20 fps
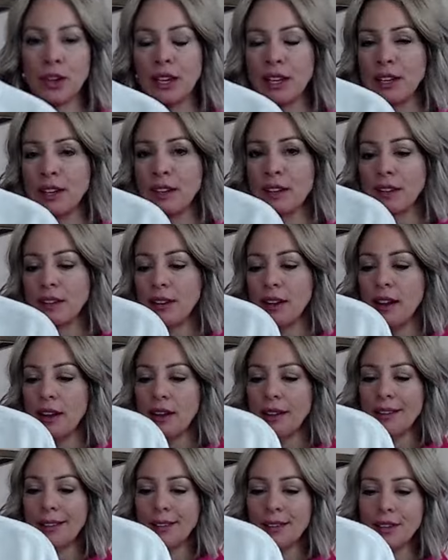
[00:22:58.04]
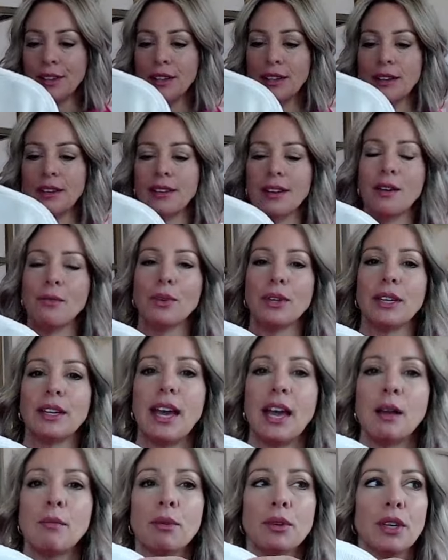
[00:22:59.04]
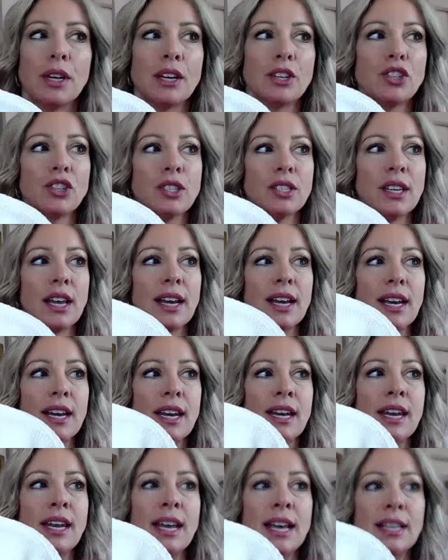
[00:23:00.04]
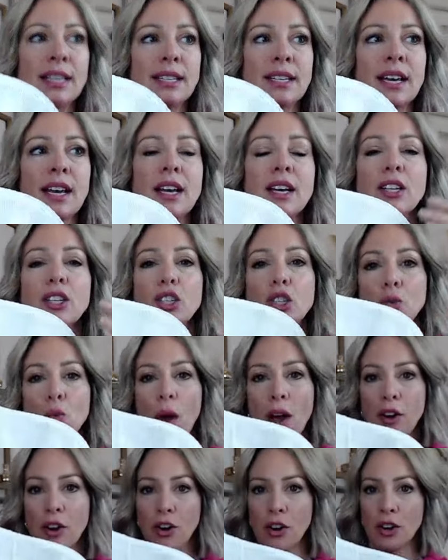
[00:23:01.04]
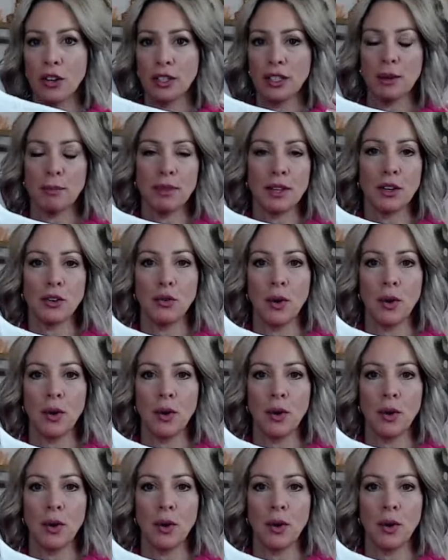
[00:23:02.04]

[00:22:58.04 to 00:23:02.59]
knit, not really cable knit, just like knit sweater, something